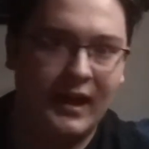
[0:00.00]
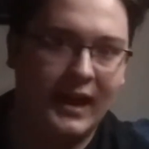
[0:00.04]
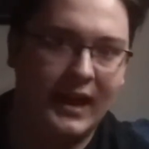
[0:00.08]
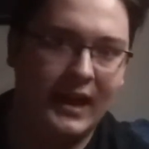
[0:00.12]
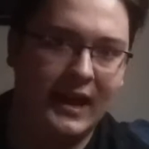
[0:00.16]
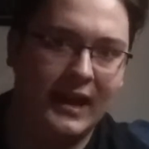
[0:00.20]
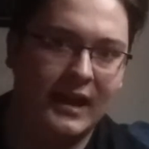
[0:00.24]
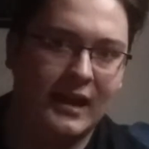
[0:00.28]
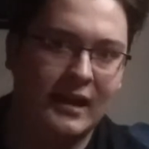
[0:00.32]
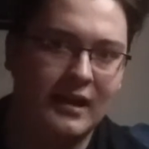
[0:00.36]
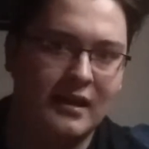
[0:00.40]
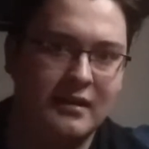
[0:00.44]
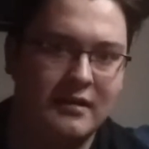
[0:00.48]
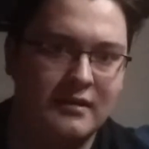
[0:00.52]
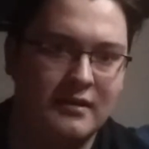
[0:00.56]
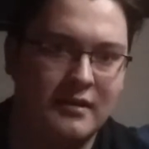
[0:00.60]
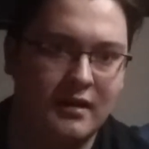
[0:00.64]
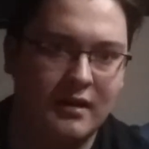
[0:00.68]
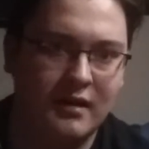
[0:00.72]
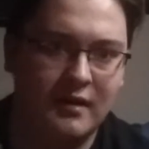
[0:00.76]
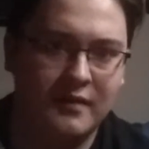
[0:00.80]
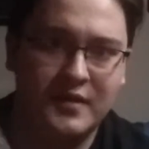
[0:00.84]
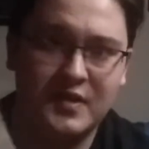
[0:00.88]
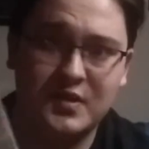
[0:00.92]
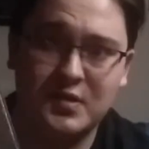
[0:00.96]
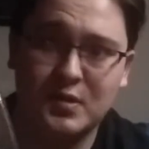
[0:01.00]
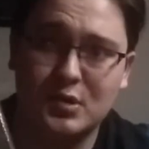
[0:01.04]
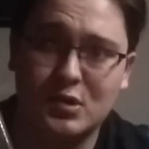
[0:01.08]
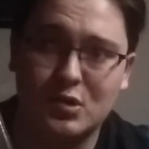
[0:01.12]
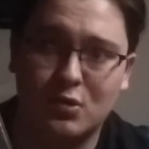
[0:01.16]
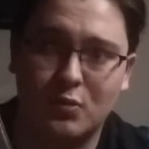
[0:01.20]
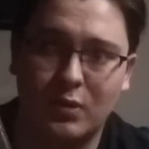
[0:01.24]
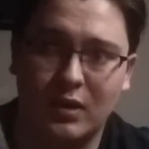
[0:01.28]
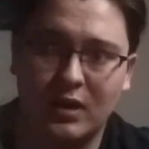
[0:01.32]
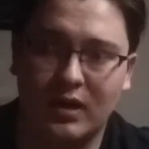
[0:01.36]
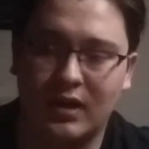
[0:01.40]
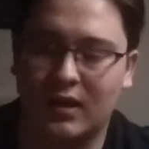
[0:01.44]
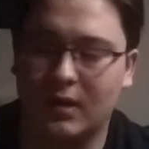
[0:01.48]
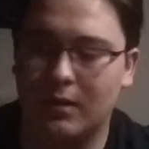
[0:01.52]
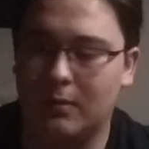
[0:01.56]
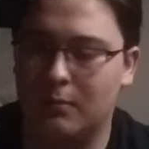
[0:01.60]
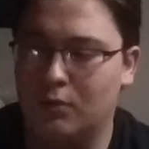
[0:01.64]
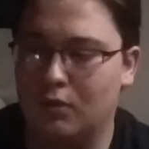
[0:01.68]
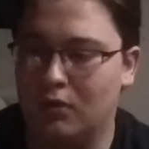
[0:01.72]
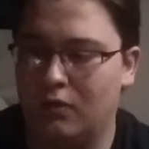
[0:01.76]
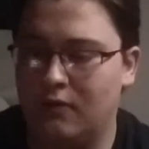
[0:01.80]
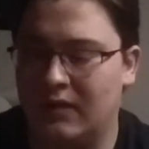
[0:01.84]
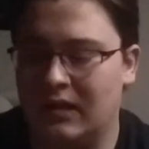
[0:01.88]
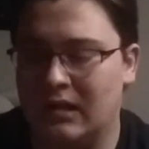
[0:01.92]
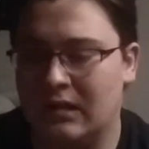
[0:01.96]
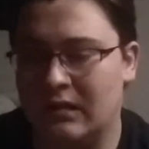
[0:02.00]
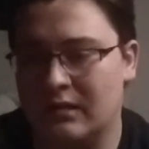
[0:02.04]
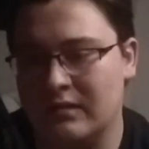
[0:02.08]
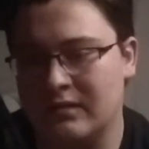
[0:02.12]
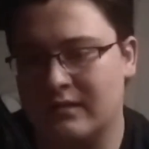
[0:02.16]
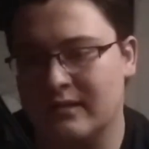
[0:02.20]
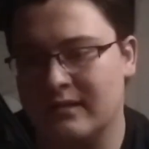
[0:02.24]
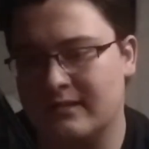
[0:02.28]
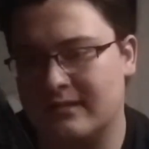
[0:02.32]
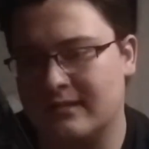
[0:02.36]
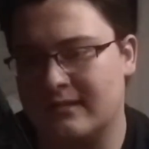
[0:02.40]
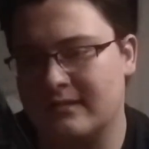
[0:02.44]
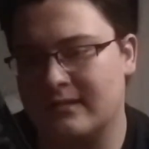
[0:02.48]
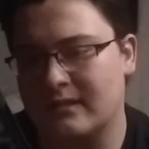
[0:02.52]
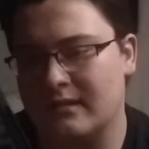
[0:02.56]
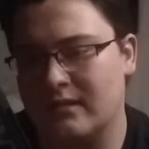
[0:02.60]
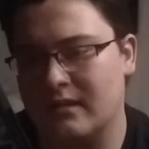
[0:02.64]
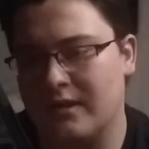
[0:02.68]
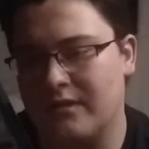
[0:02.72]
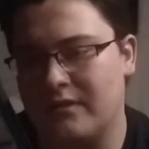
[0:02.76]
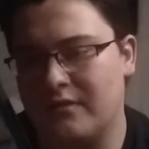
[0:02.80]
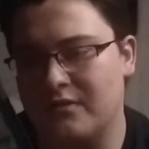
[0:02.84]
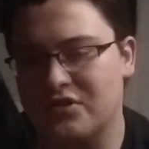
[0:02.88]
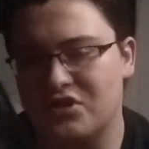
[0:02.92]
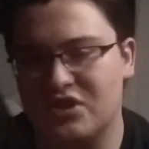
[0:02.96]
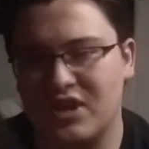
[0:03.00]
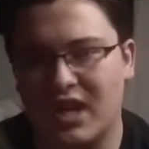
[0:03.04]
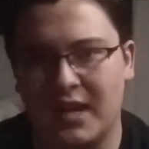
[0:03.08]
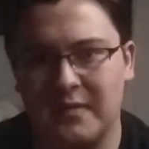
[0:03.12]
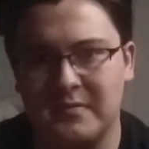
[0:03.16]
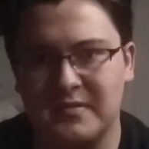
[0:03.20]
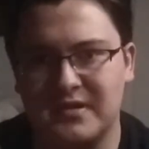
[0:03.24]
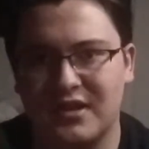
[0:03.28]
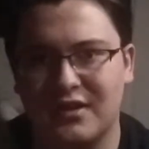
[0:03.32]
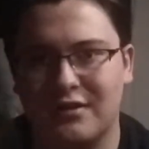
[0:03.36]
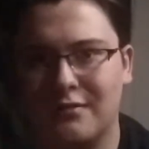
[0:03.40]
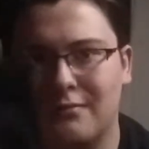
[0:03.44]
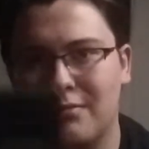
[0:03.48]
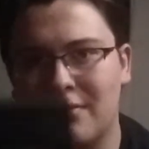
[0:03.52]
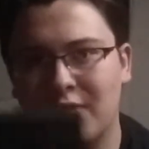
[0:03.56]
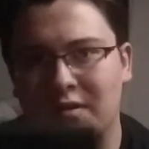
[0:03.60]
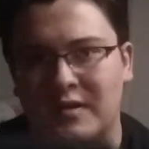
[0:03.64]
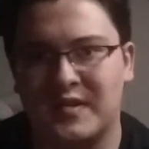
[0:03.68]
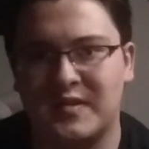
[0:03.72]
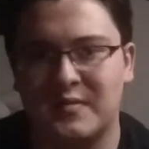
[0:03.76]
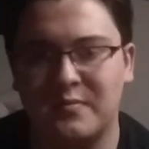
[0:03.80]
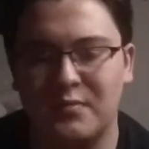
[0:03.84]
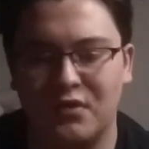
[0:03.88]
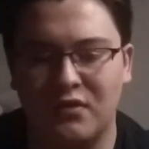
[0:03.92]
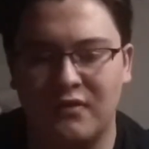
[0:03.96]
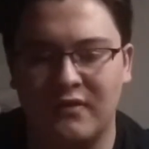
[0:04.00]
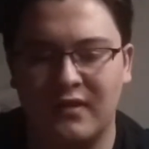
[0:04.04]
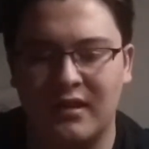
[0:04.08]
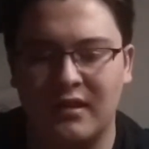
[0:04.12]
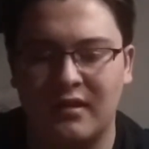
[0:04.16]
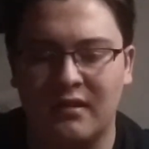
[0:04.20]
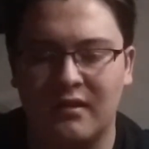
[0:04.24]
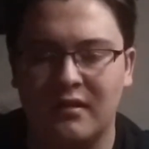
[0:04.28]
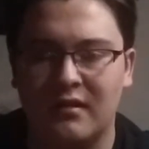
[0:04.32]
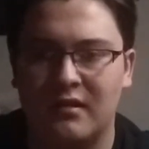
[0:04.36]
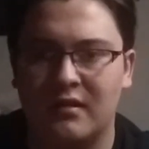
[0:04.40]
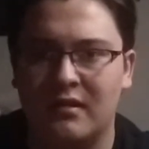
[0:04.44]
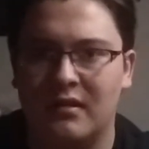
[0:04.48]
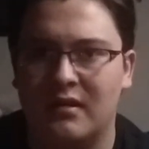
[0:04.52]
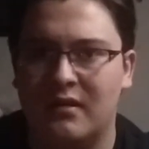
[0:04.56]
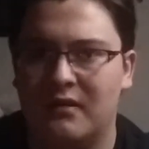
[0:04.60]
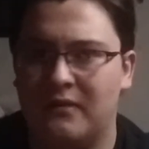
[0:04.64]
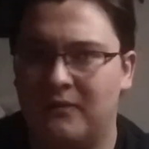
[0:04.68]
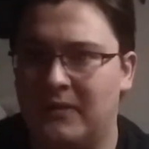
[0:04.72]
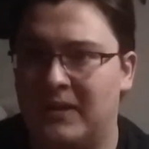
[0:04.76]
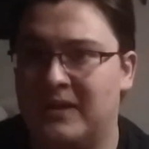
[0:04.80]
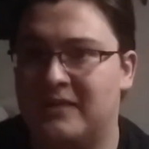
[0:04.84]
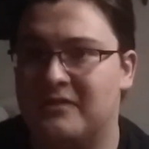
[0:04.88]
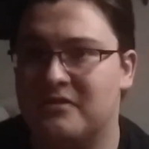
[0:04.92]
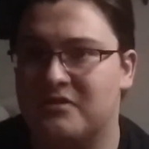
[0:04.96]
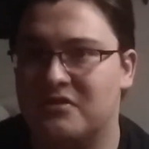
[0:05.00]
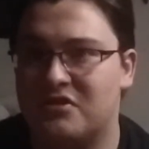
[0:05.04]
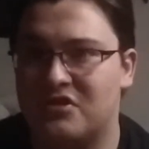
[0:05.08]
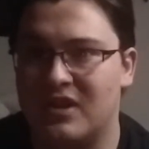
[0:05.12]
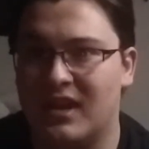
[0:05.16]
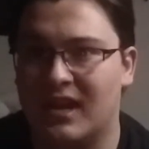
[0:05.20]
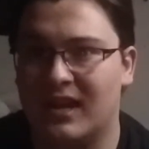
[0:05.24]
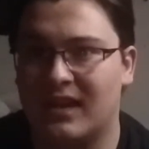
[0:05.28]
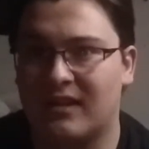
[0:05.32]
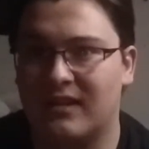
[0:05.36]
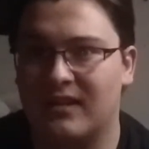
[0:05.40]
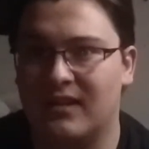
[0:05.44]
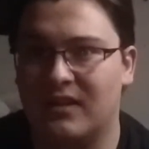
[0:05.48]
and this was a really good movie. This is another James L. Brooks movie. Features Jack